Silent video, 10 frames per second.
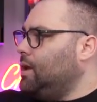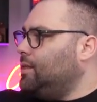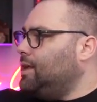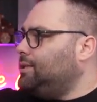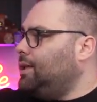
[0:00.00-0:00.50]

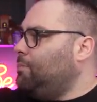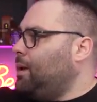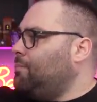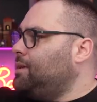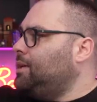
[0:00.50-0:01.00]
The
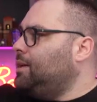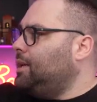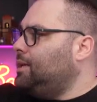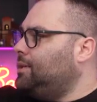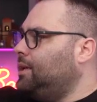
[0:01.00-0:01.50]
CPM is
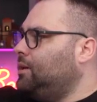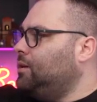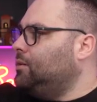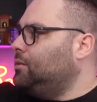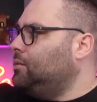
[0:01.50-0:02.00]
increasing.
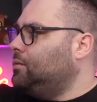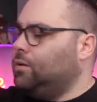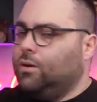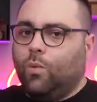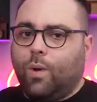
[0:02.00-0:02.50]

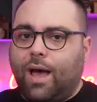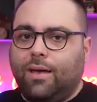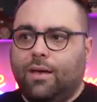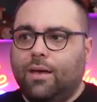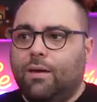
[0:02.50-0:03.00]

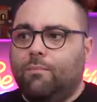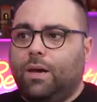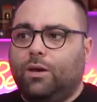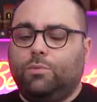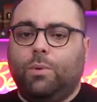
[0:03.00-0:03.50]
Why?
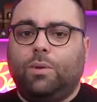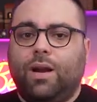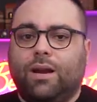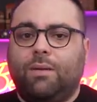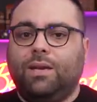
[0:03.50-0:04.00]
Because people
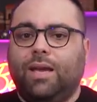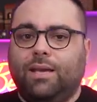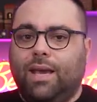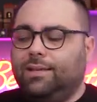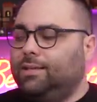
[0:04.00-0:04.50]
are coming
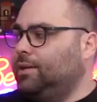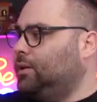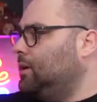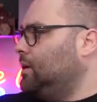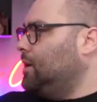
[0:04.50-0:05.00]

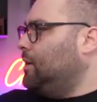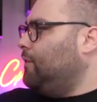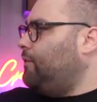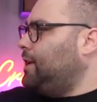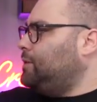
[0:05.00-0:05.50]
engaging.
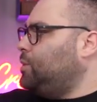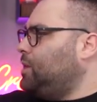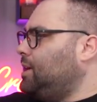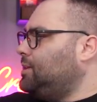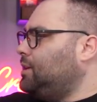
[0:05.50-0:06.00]
Facebook
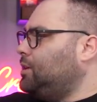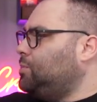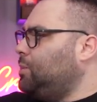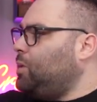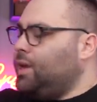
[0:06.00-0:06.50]
thinks that these
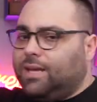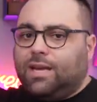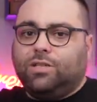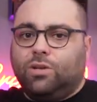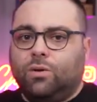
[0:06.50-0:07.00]
people
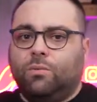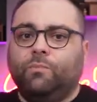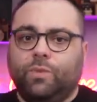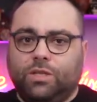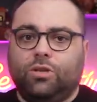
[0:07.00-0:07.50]
engage, so
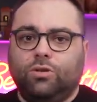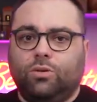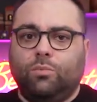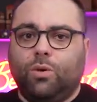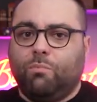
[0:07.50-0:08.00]
it shows
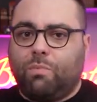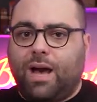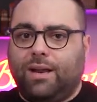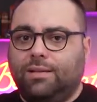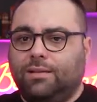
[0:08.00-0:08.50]
to more
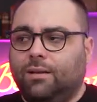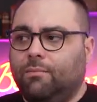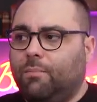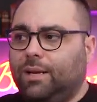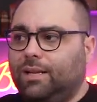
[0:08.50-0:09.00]
parents,
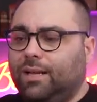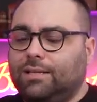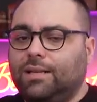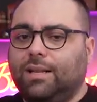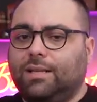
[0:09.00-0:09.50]
but it
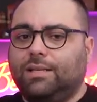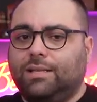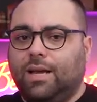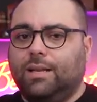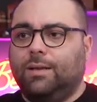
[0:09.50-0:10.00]
doesn't
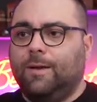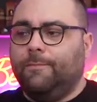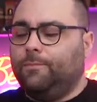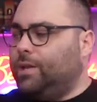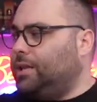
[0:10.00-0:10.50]
understand
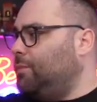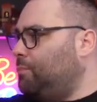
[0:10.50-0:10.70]
that the